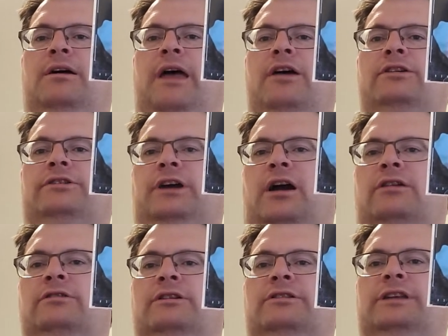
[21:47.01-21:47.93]
of
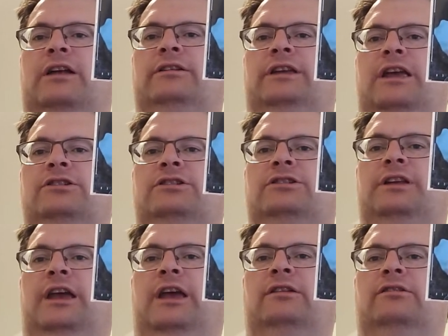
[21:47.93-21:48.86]
Darkness, Detonation,
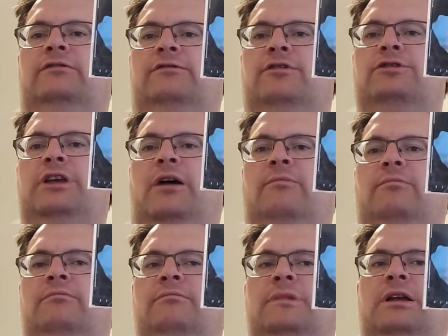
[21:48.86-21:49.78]
and the first album.